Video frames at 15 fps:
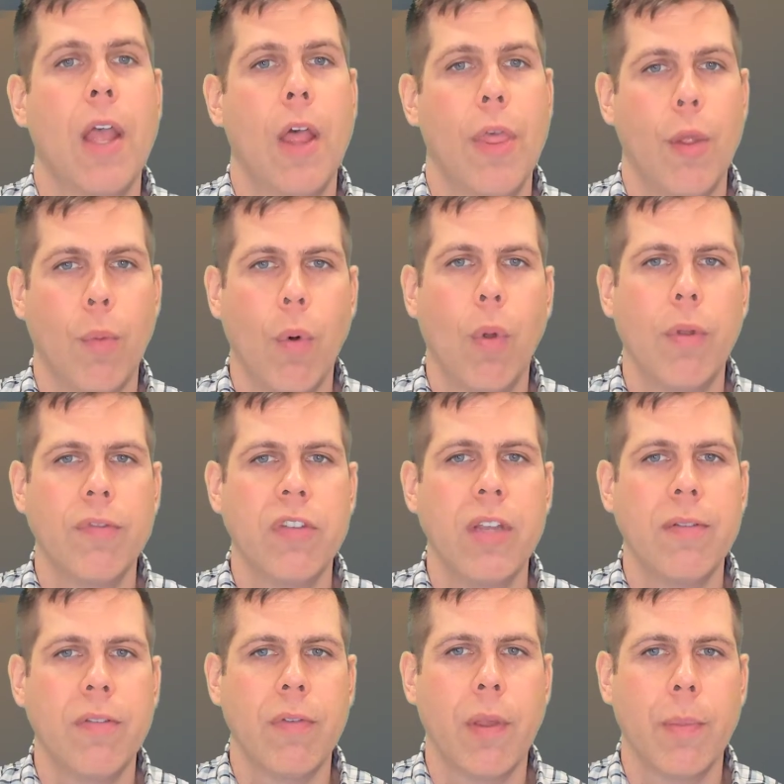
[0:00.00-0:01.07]
The role of
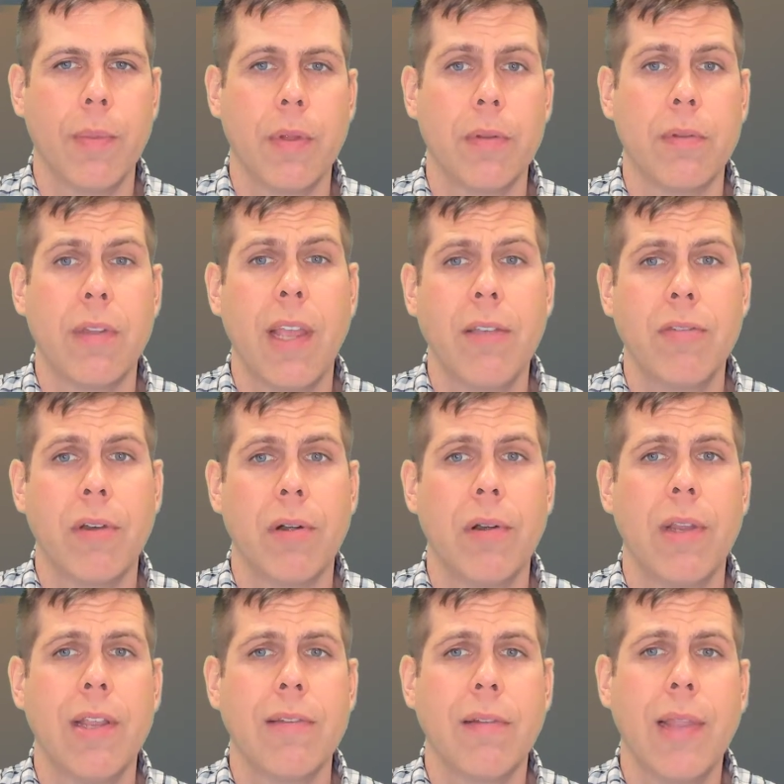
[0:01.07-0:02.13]
Chief Developmental Tester
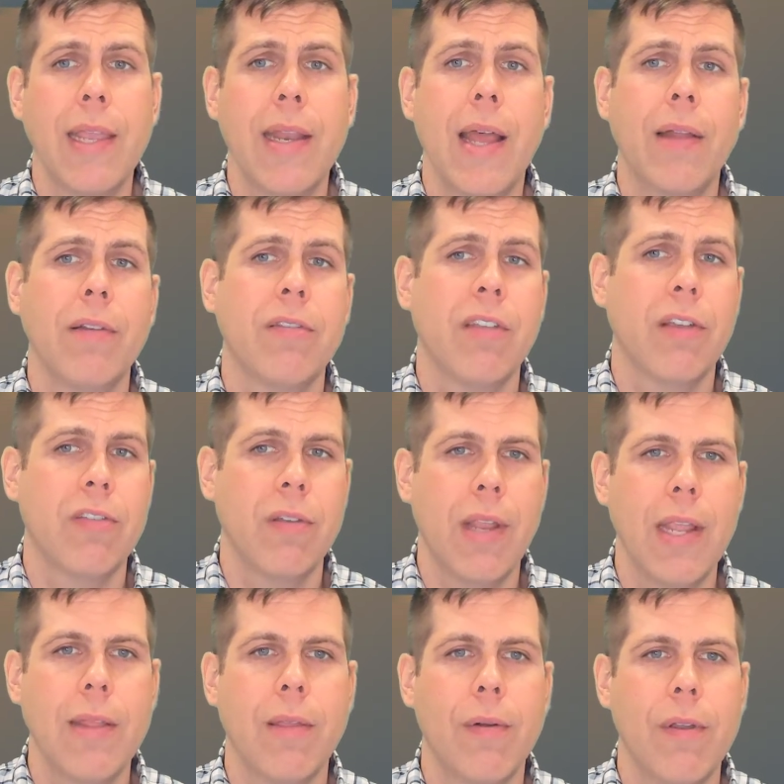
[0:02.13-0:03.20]
is laid out in Section
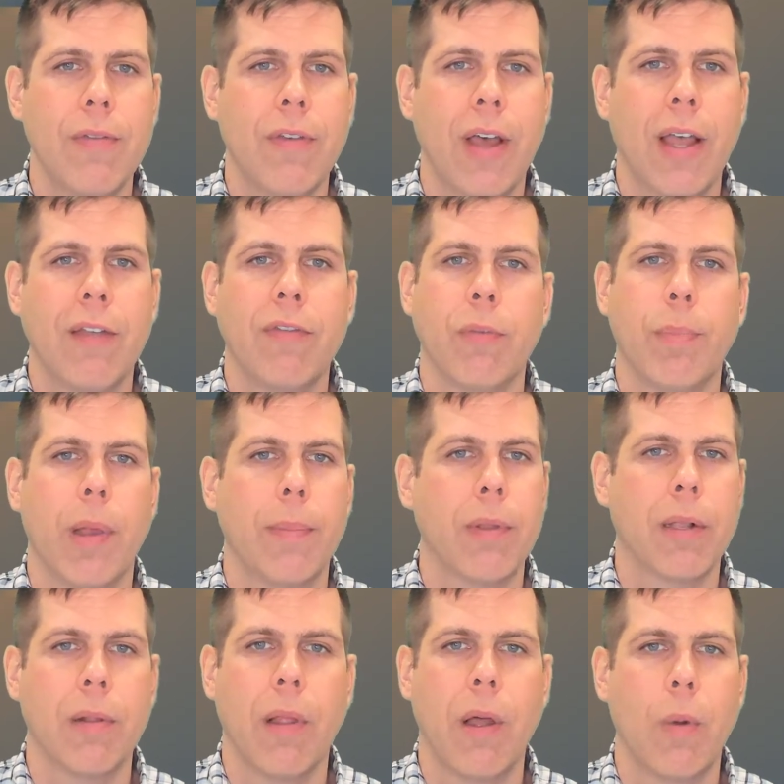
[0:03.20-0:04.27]
835 of
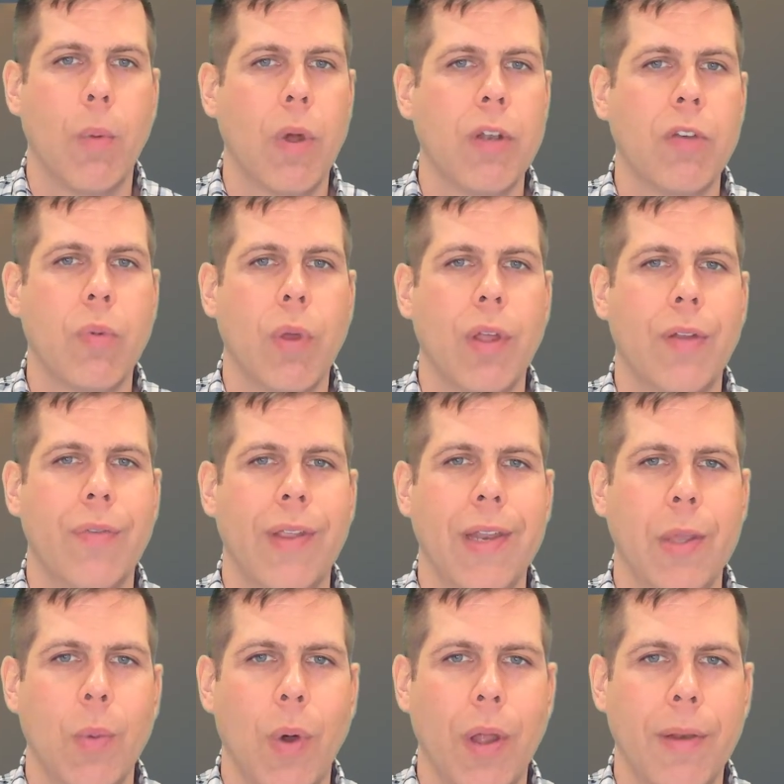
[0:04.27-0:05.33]
Public Law
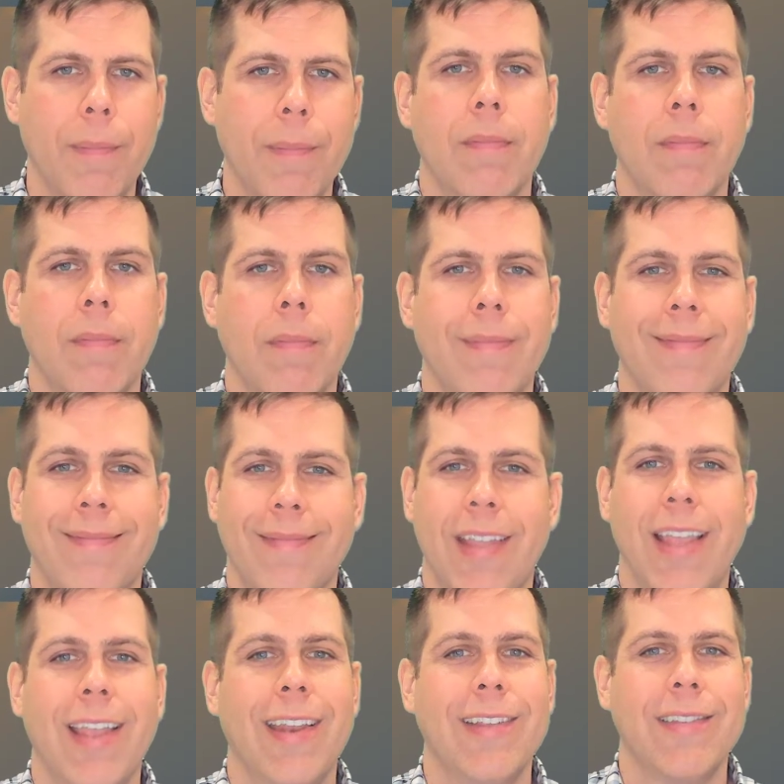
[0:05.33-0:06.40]
112-81.
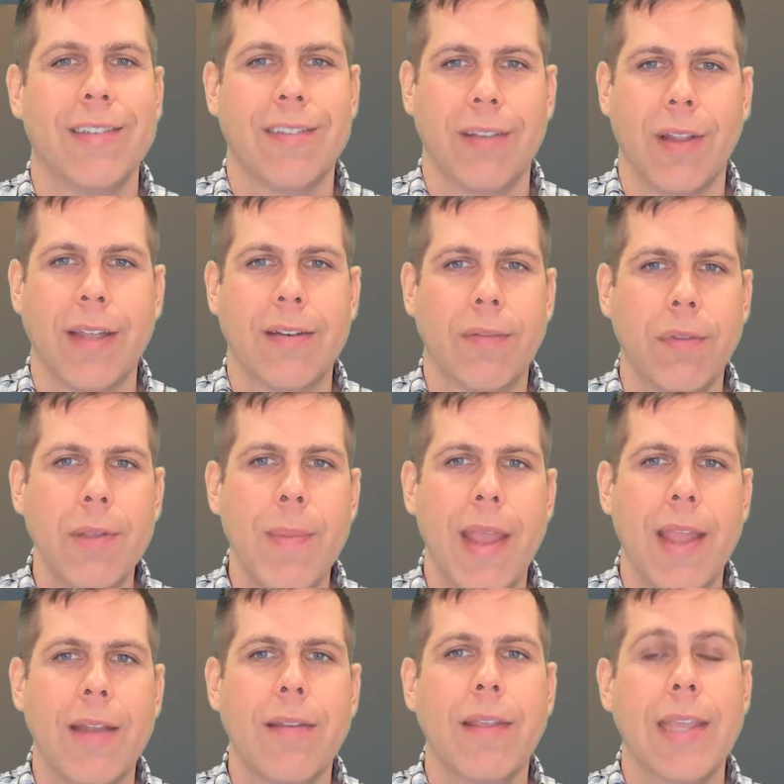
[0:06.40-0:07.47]
It is a selectively
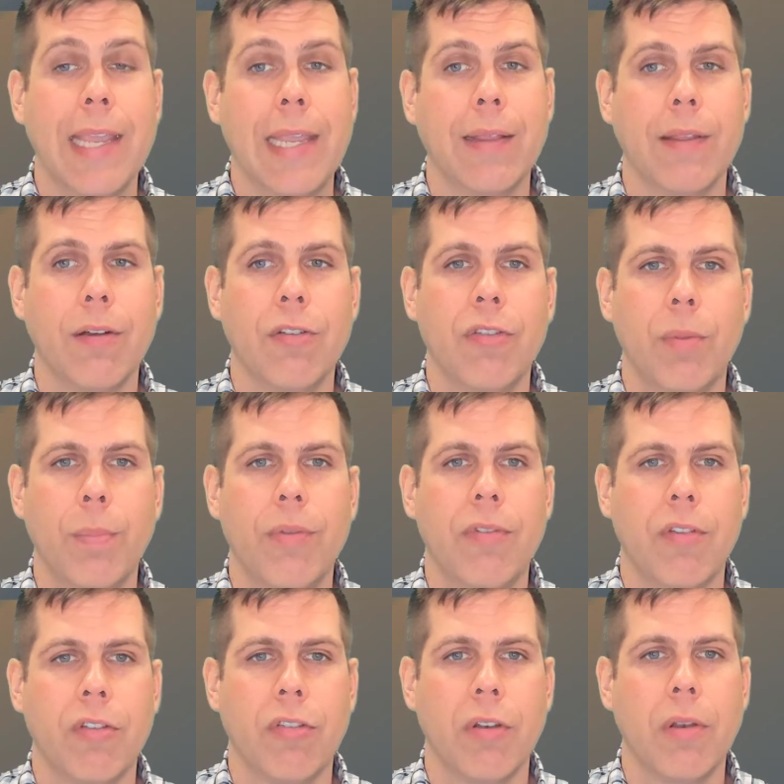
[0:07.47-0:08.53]
manned key leadership
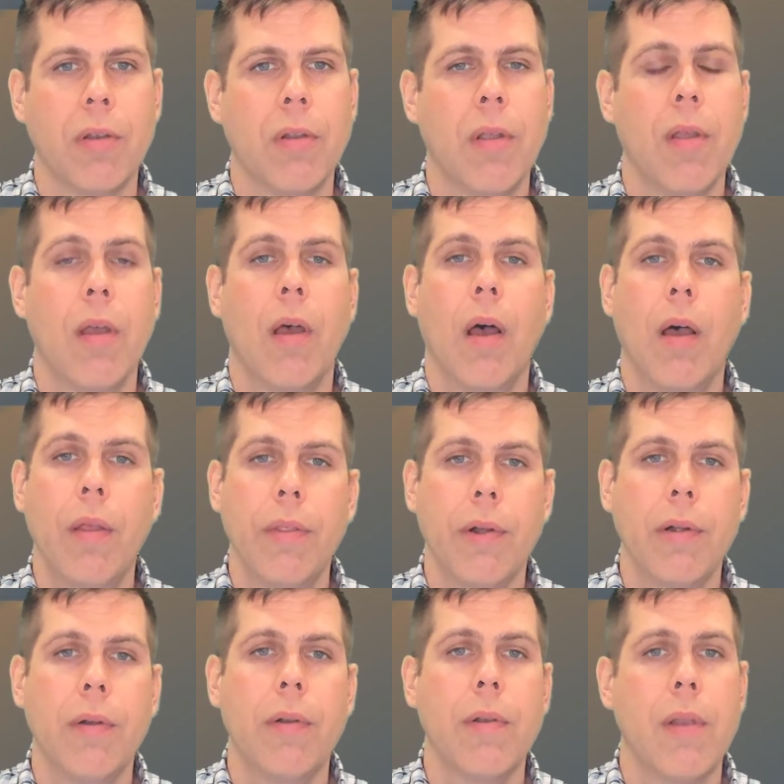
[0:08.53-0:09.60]
position.
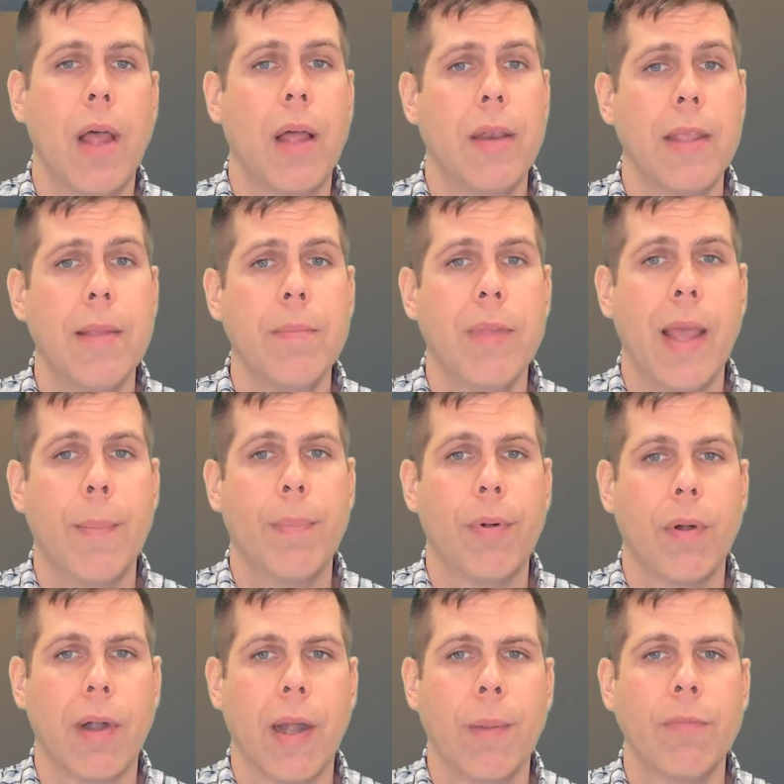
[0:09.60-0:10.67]
Other non-MDAP
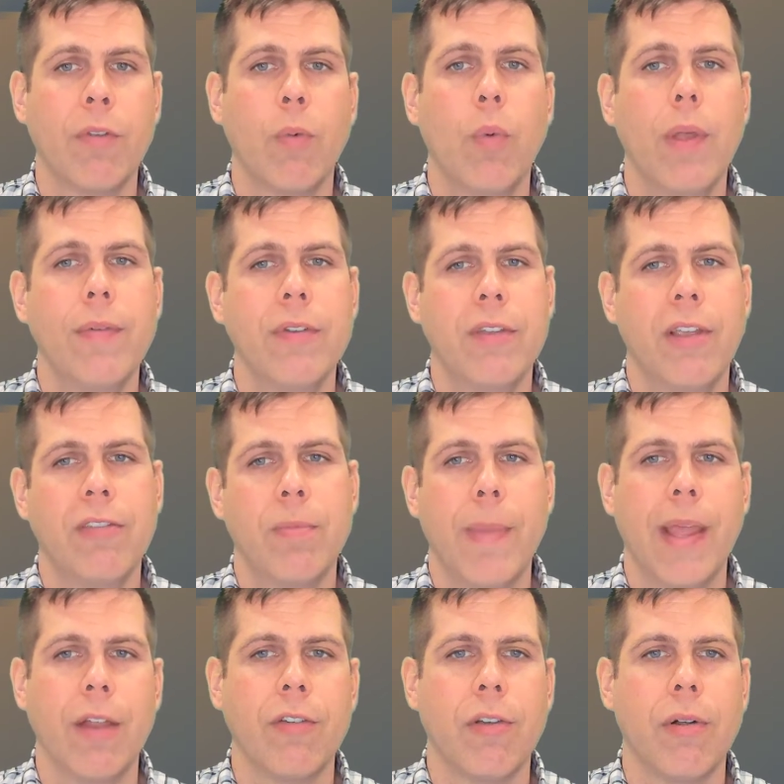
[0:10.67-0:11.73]
programs will have a test
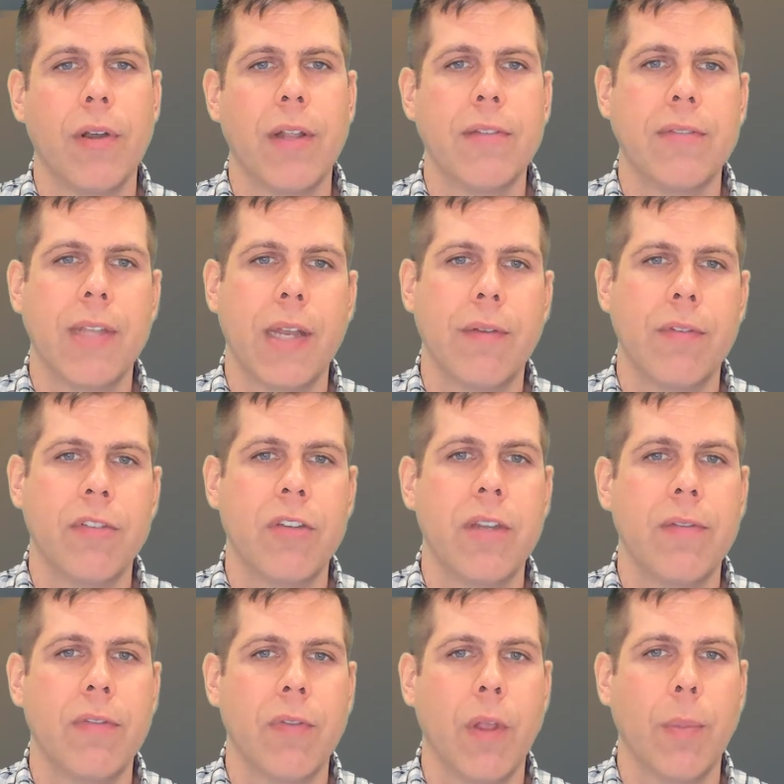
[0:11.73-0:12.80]
manager instead of a
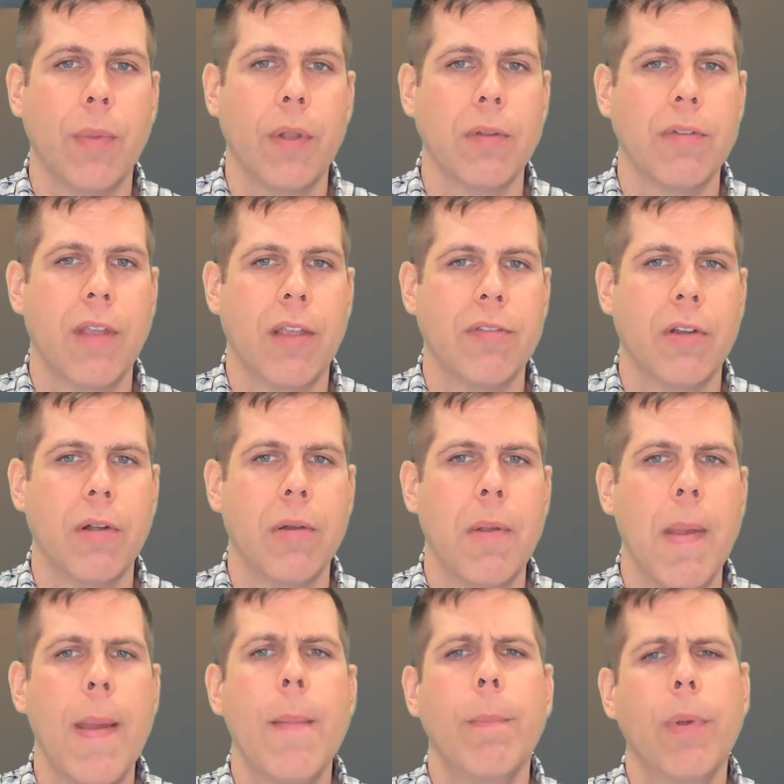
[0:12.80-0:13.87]
Chief Developmental Tester,
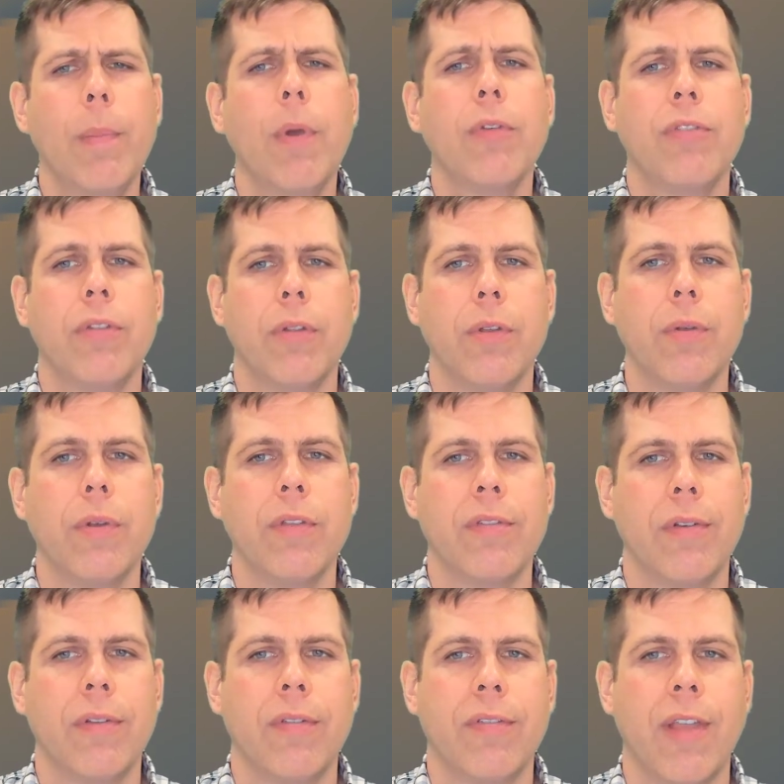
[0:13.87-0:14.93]
but most of the duties
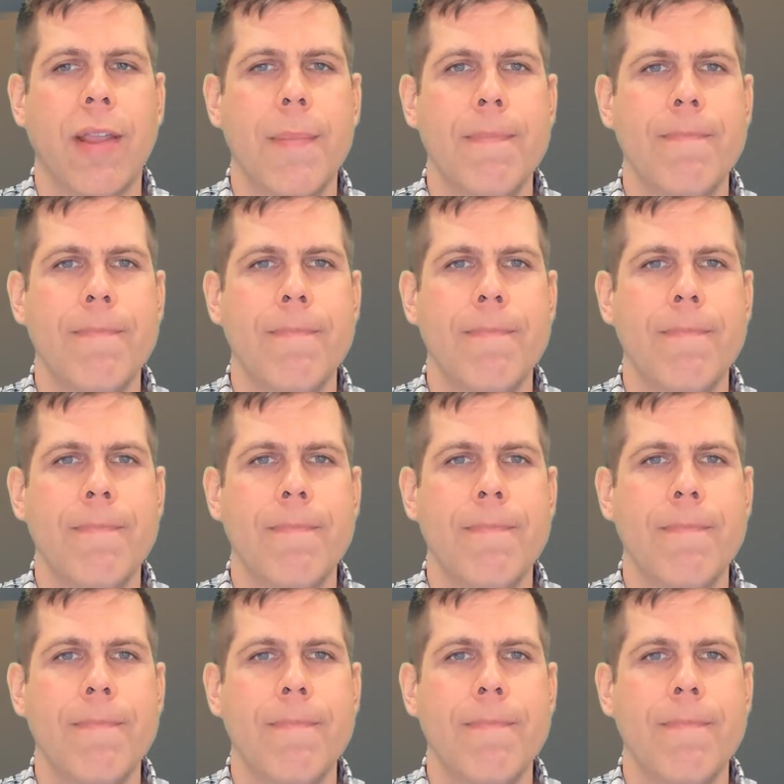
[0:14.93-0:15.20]
are the same.